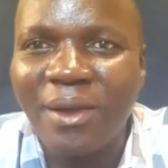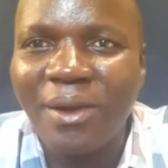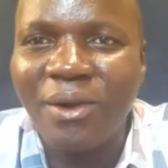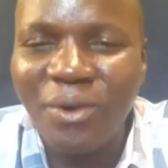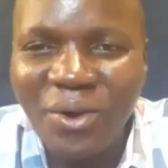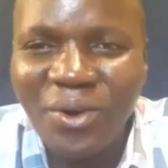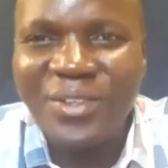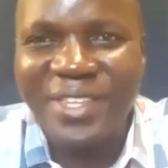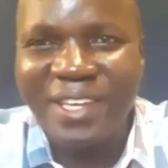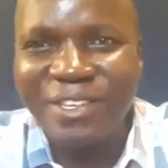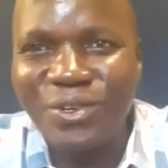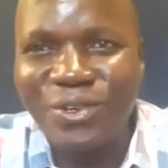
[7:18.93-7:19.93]
Oh,
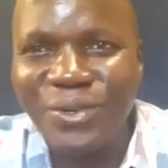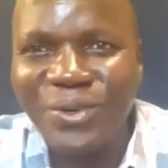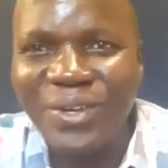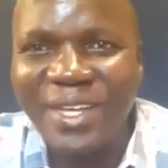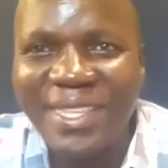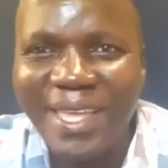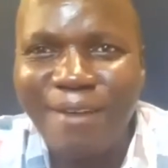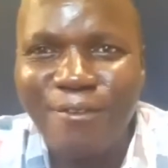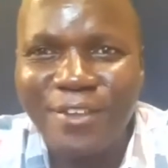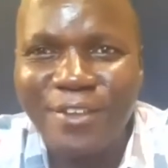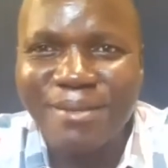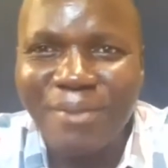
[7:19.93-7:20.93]
thank you. They are
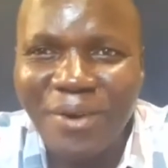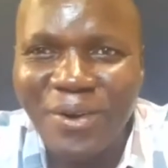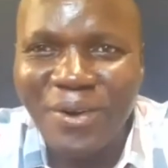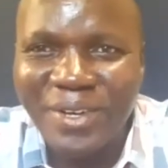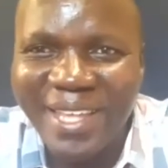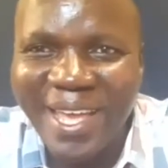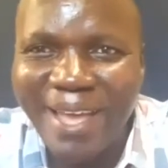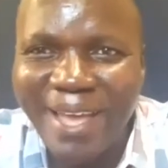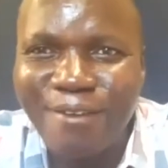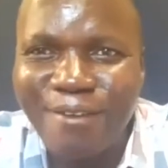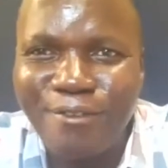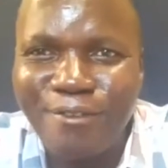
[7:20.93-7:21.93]
very small. They
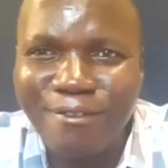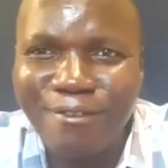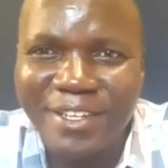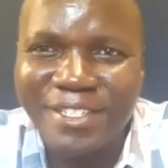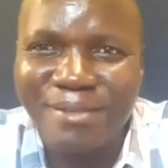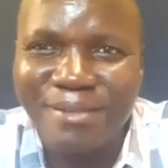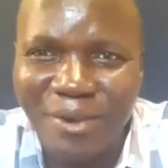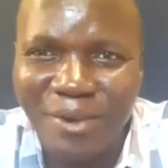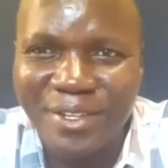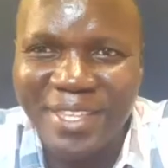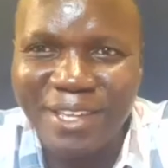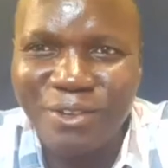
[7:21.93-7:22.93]
are very, very small.
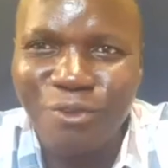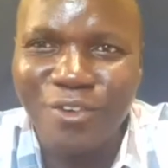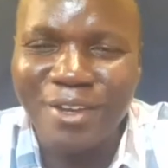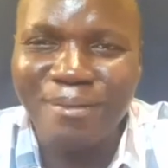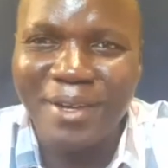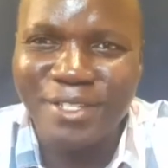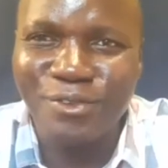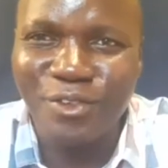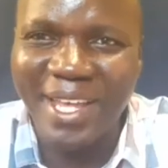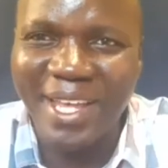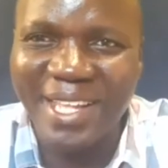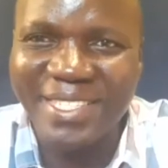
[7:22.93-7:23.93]
Thank you very much for
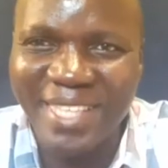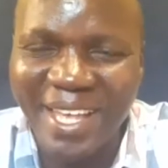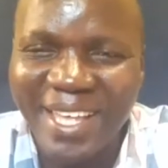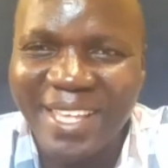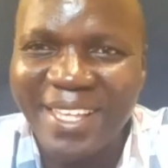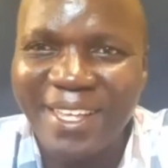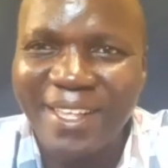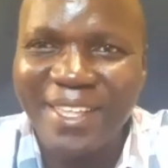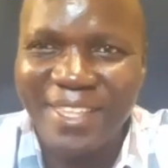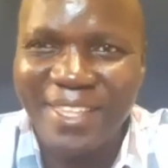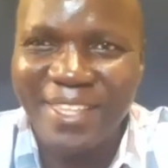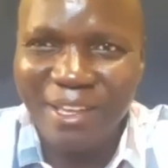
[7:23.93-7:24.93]
the answer.
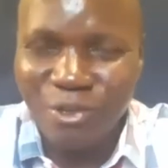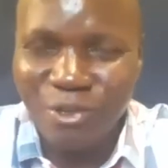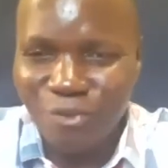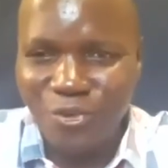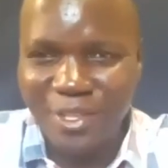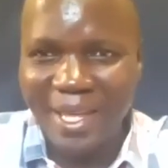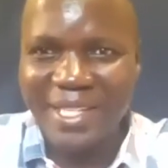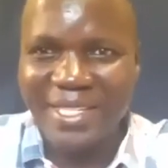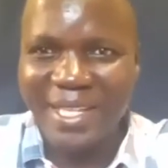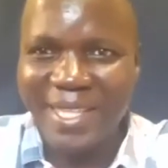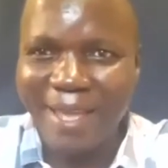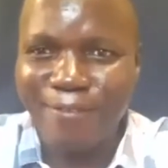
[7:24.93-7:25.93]
Thank you for the
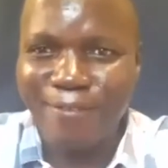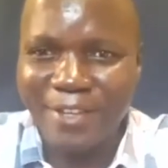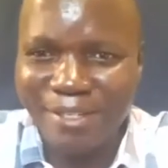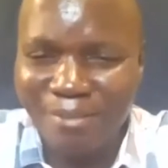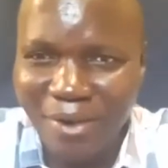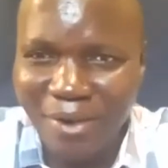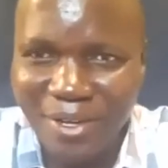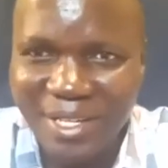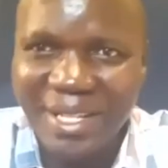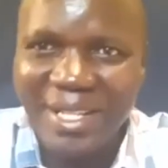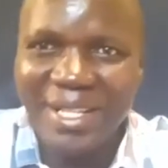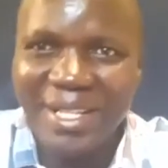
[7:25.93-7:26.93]
answer. They are very small.
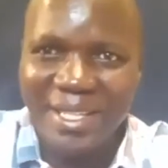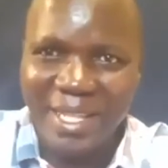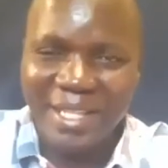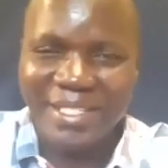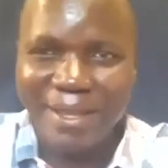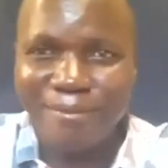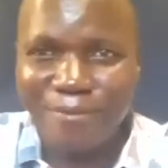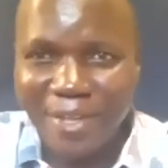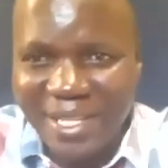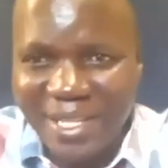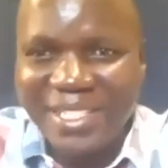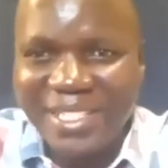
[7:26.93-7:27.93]
That is a very
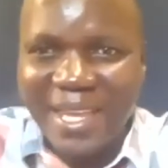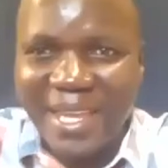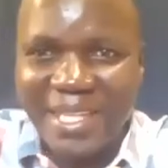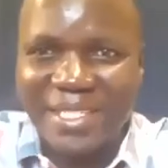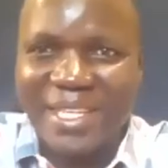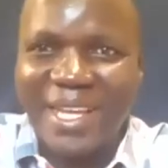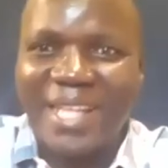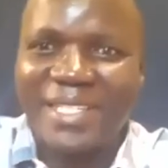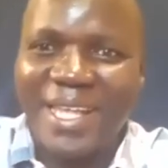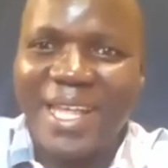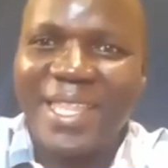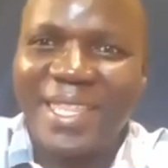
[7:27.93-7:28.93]
interesting
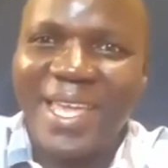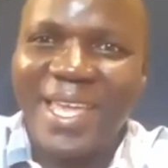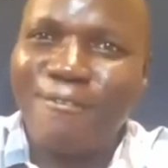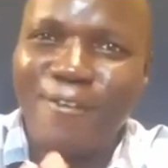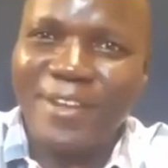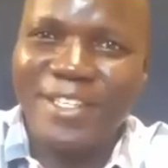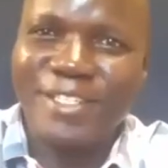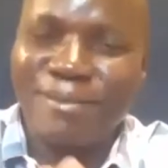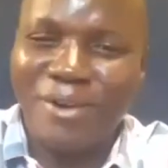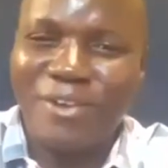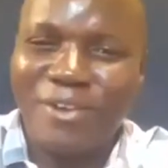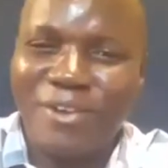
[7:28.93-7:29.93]
answer. They are very
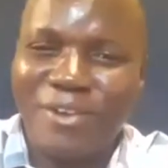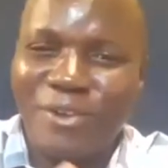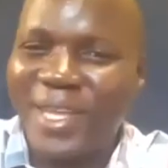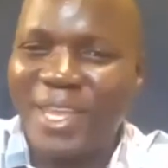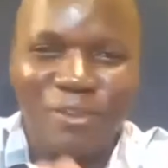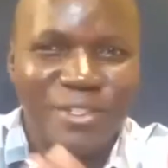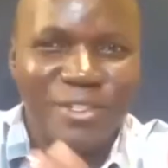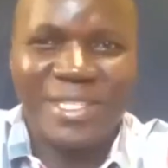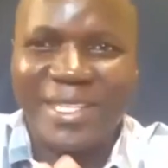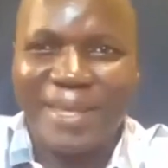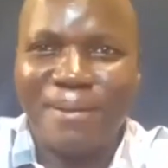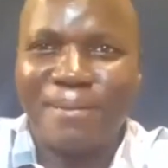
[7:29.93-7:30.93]
small. You cannot see
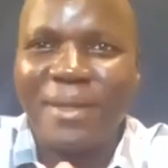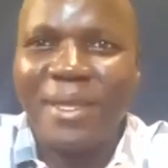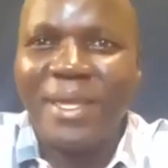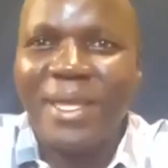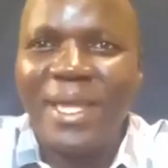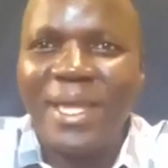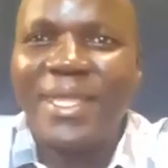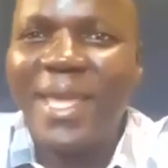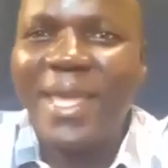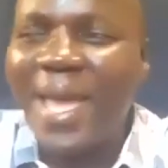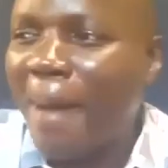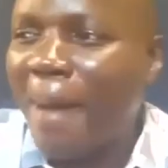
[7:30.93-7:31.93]
them. They are